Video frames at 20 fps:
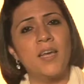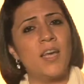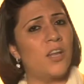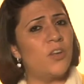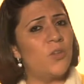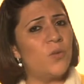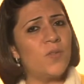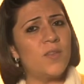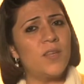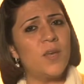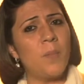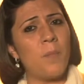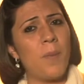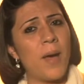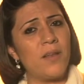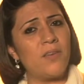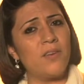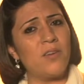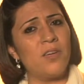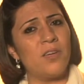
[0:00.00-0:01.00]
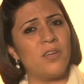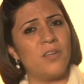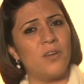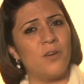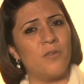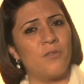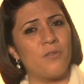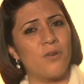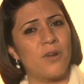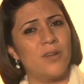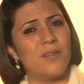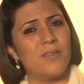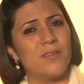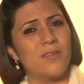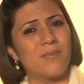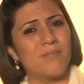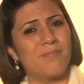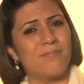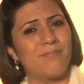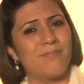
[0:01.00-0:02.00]
Can you see a pattern in your
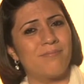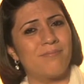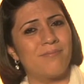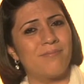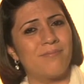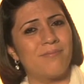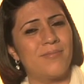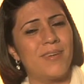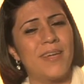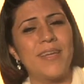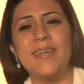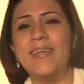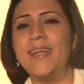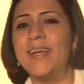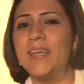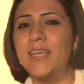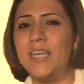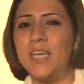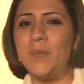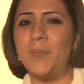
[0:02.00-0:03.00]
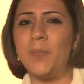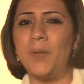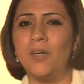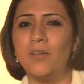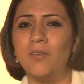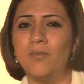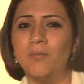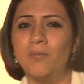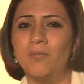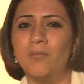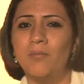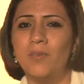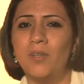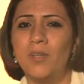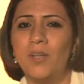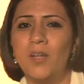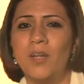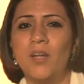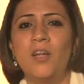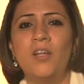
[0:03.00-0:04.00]
friends? Dig deeper.
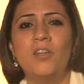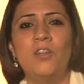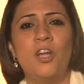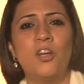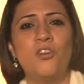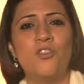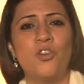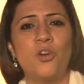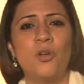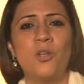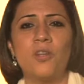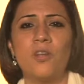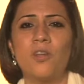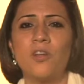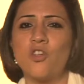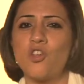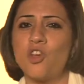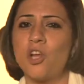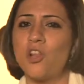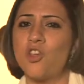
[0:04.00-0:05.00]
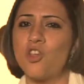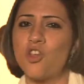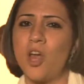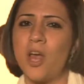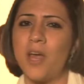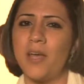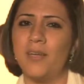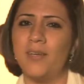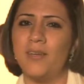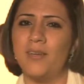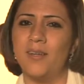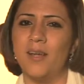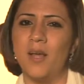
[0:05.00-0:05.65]
The truth shall shine,